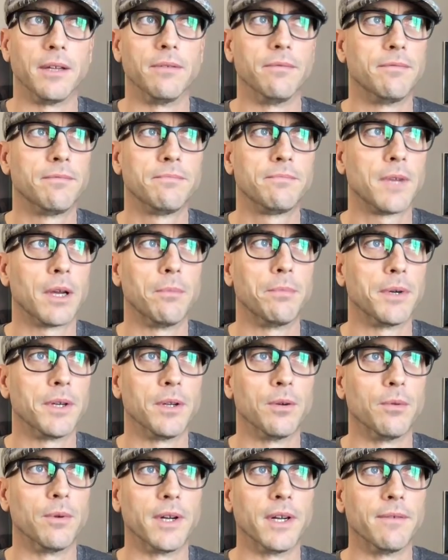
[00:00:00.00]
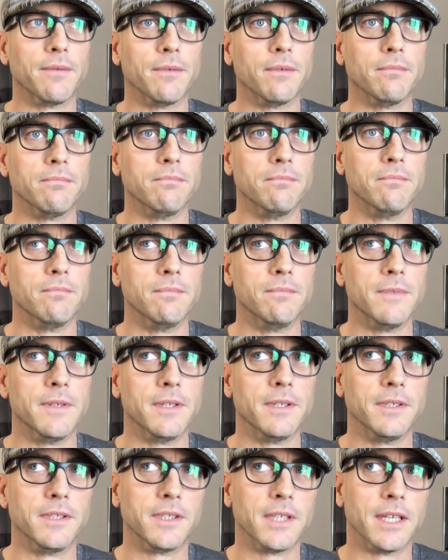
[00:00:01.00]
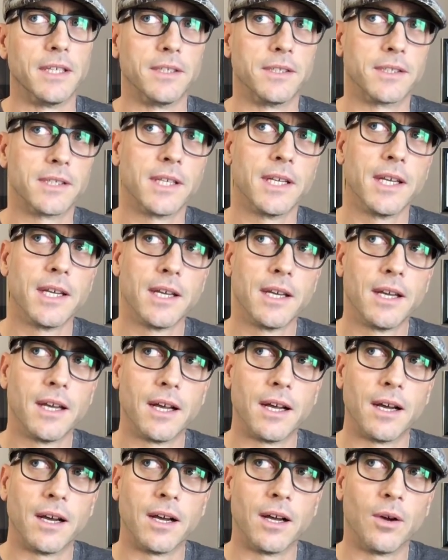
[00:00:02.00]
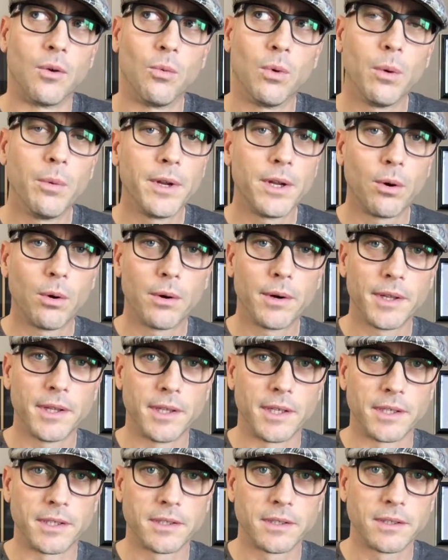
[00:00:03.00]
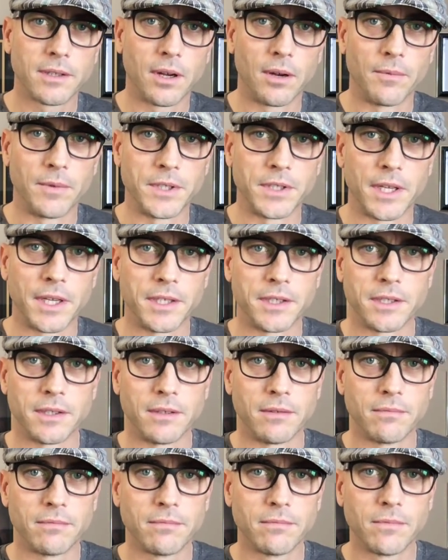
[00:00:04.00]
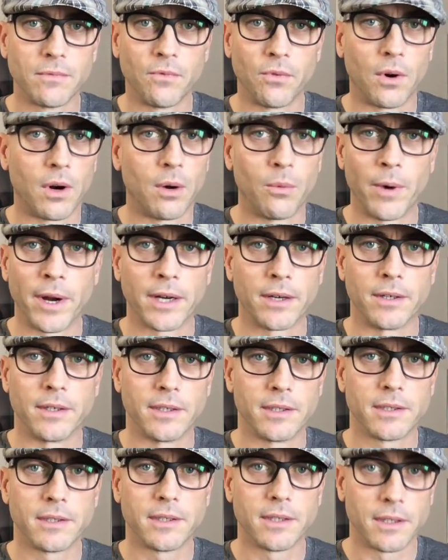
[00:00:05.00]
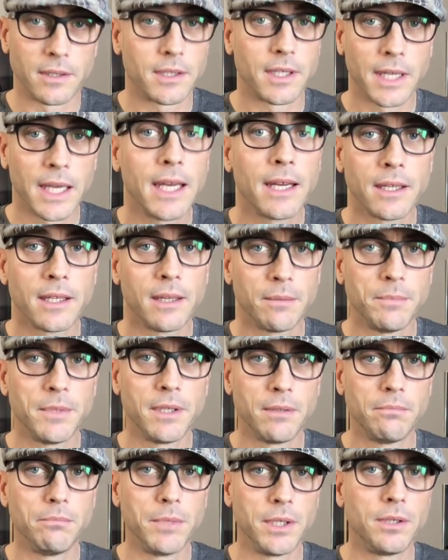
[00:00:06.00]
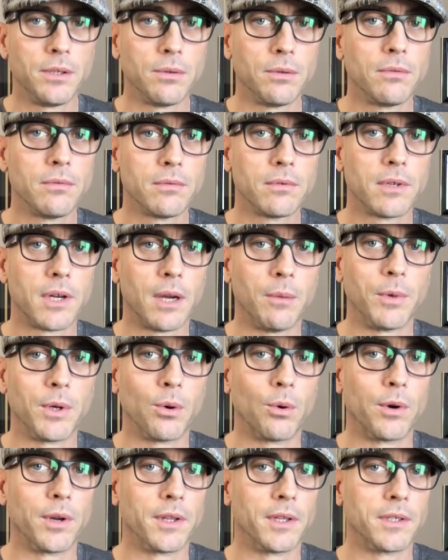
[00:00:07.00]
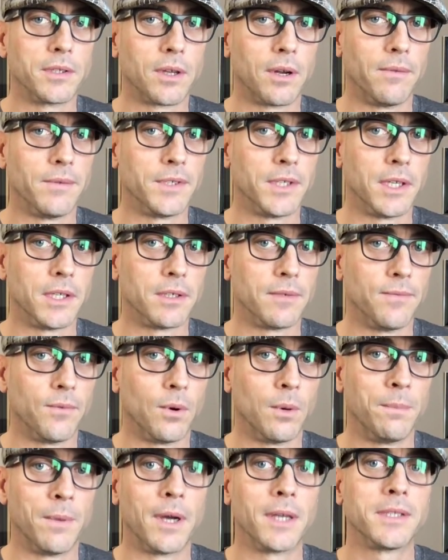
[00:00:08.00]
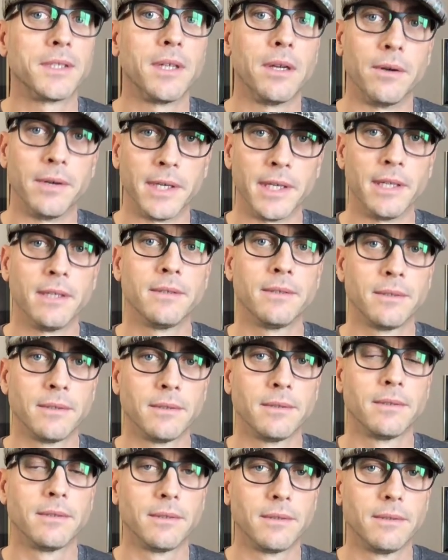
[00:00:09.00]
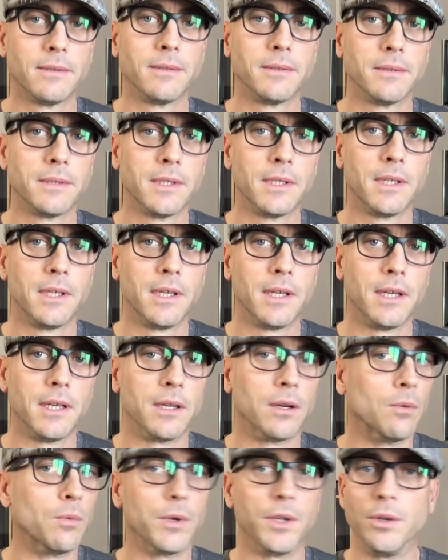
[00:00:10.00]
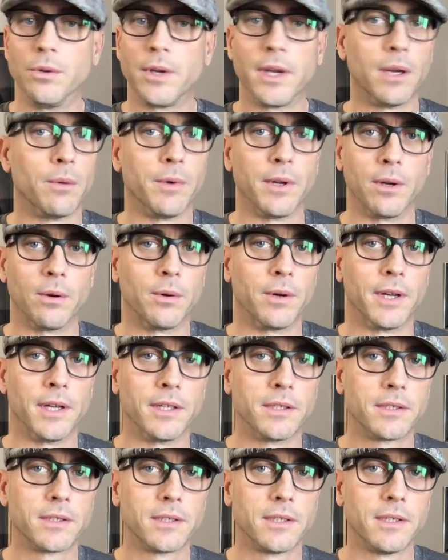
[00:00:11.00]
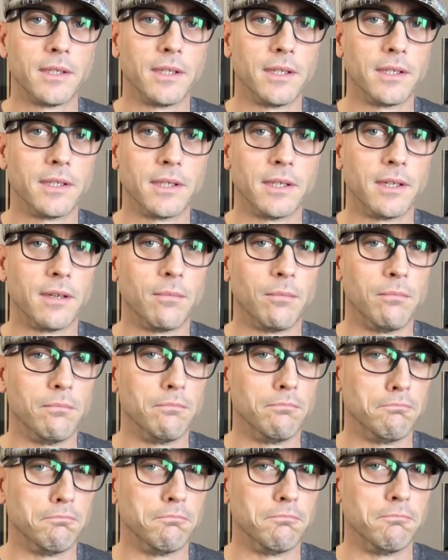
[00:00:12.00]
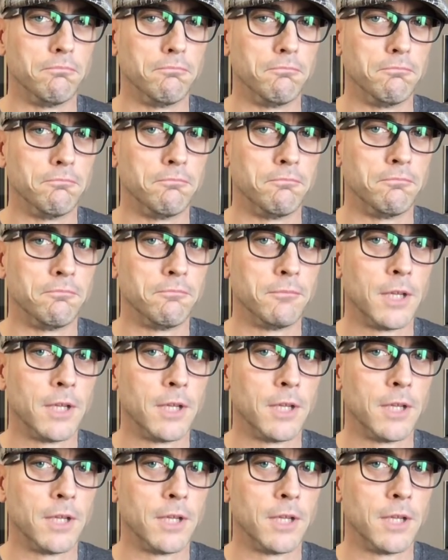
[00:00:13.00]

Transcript: of company or whatever that says, uh, "We're recording this conversation for our records." I'll say, "Yeah, yeah me, me too. I'm recording this conversation for posterity." And they go, "Well, you can't record us." I say, mm,